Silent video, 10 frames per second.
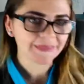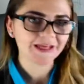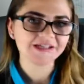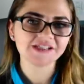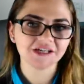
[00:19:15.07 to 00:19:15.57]

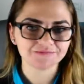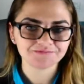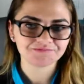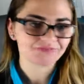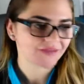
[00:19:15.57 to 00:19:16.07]
So
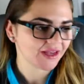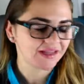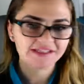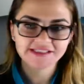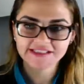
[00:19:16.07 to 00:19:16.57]

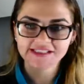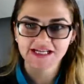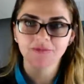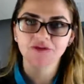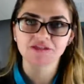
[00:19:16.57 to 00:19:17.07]
in this
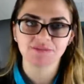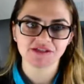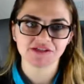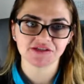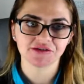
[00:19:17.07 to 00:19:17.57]
example, this
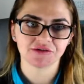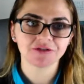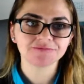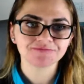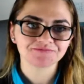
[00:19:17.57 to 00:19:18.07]
business owner,